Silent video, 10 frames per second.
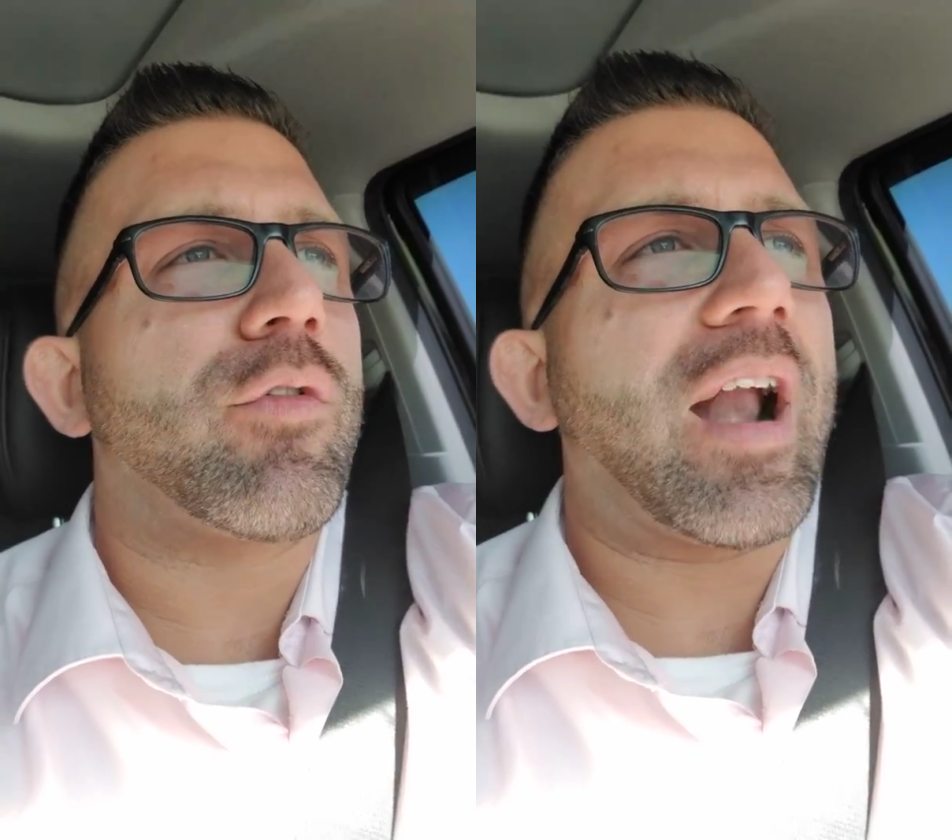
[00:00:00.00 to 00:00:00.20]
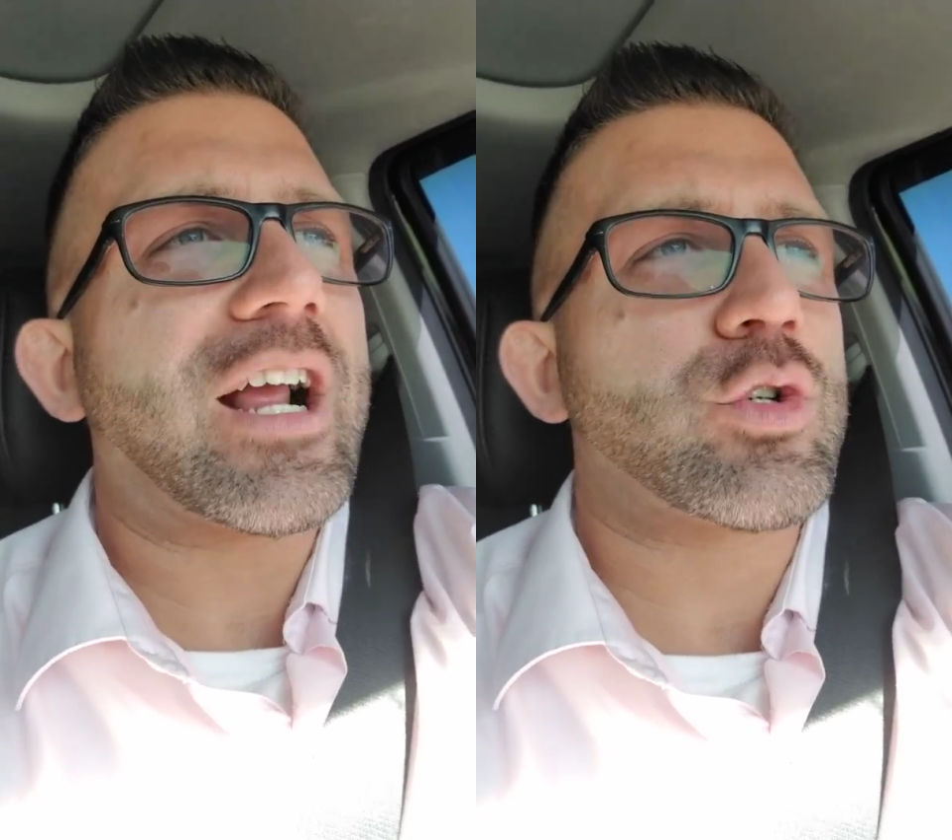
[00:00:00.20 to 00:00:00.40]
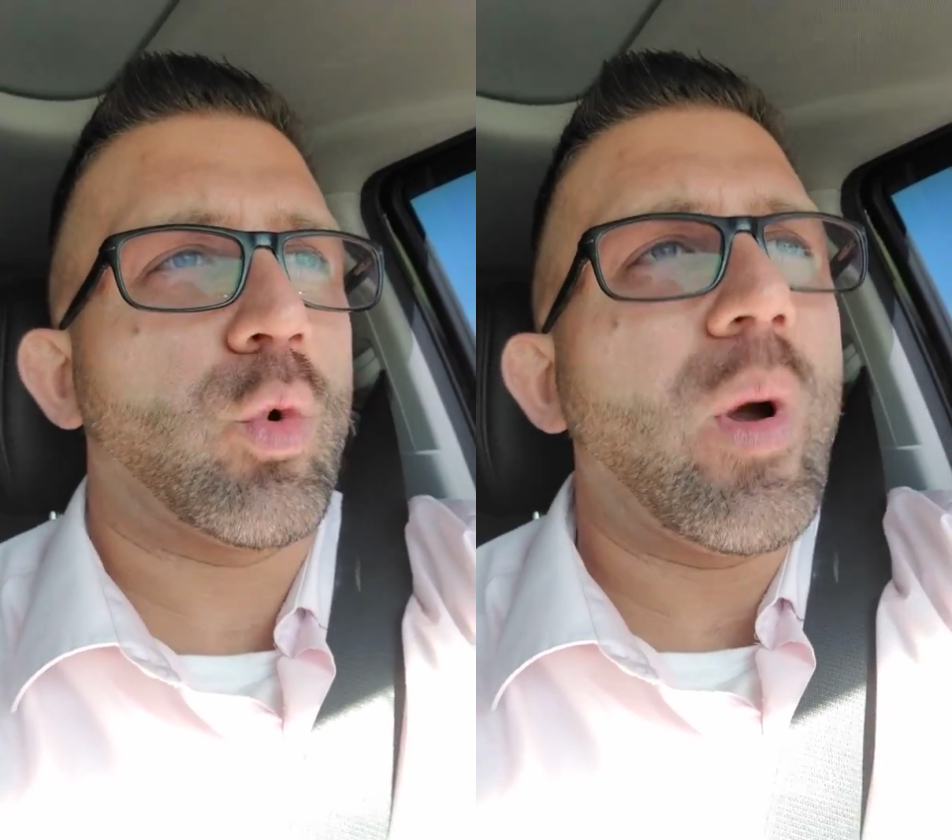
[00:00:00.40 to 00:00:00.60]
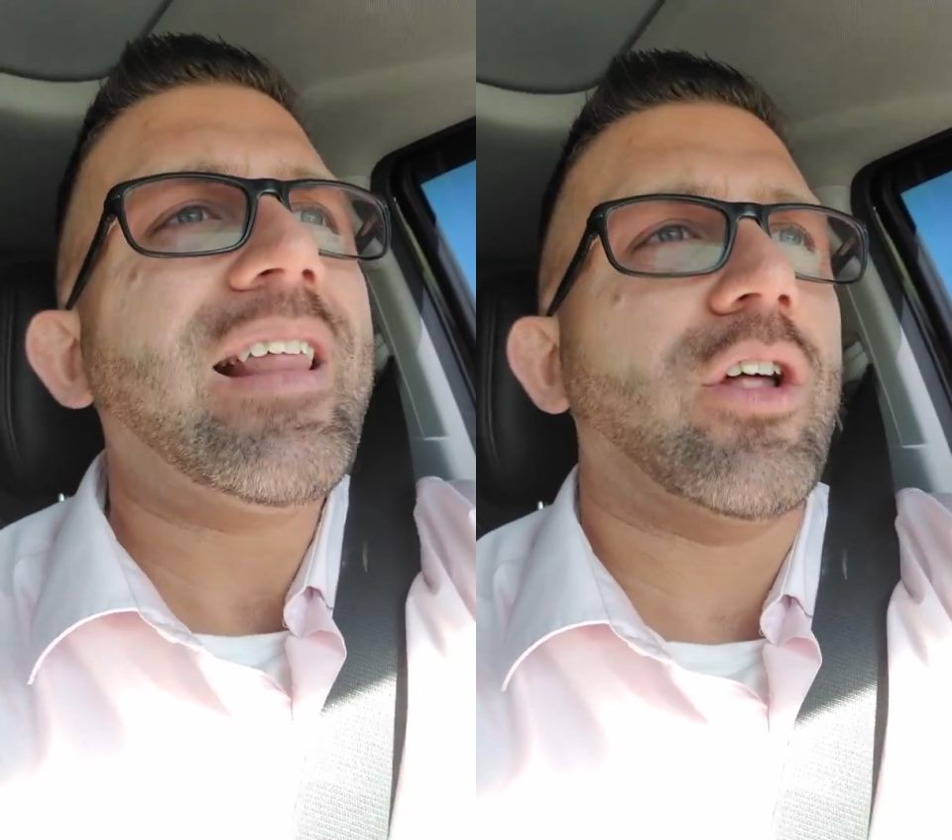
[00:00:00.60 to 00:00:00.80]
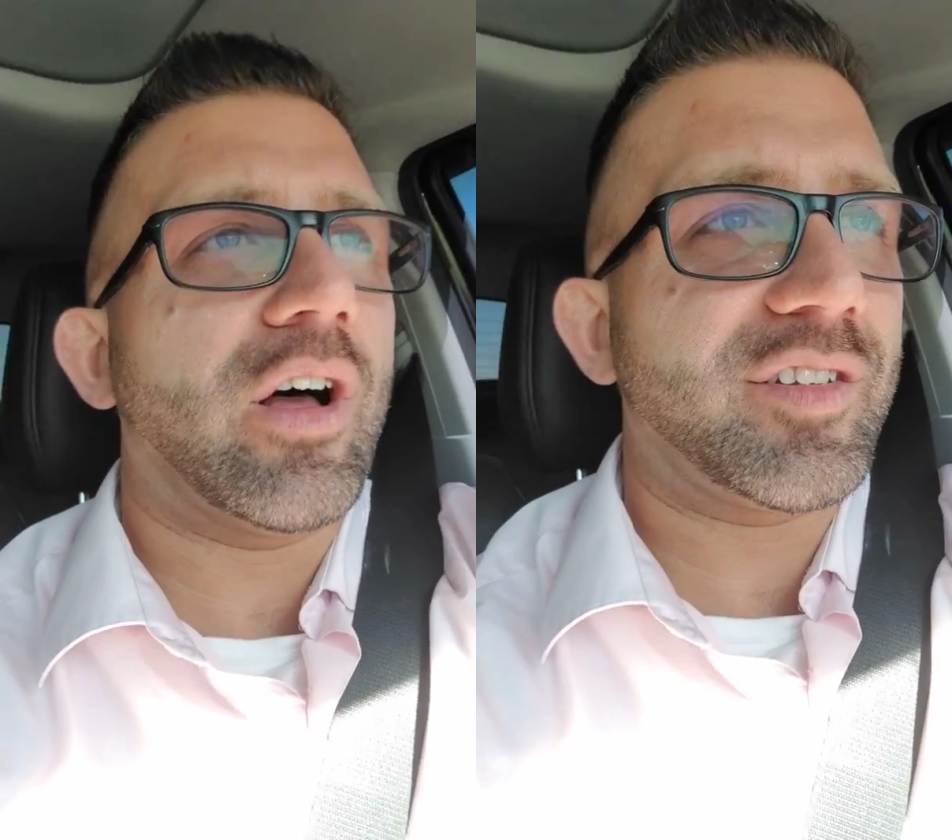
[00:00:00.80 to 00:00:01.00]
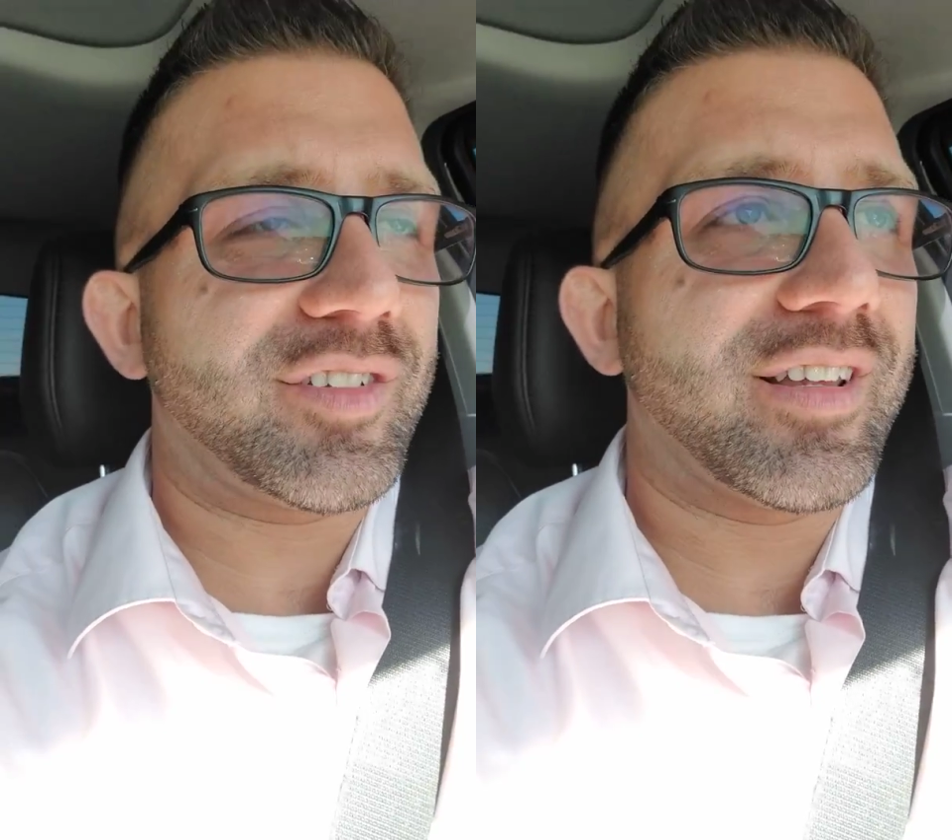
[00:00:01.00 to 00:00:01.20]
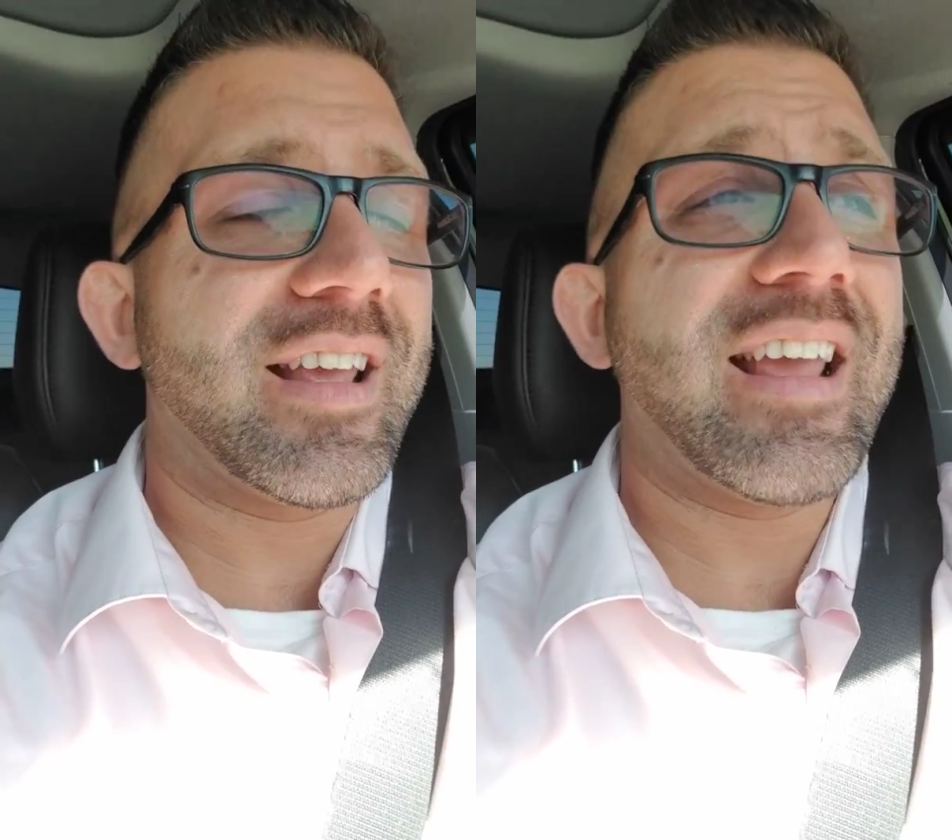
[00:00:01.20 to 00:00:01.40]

for actual weight loss,